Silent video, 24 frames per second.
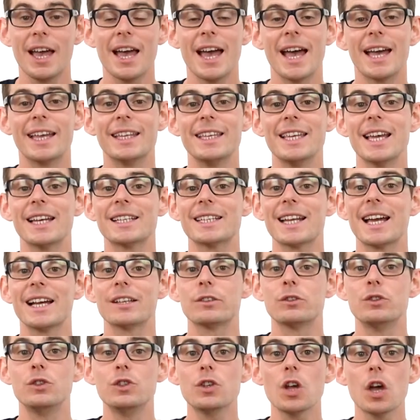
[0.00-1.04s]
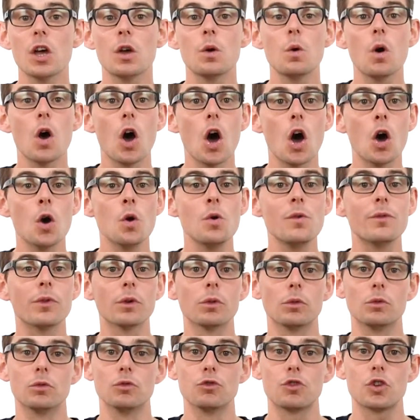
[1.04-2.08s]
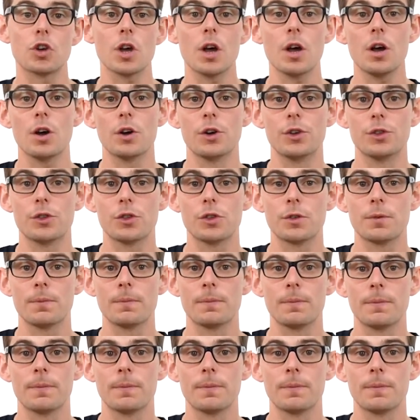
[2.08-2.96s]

and yet has no overall charge.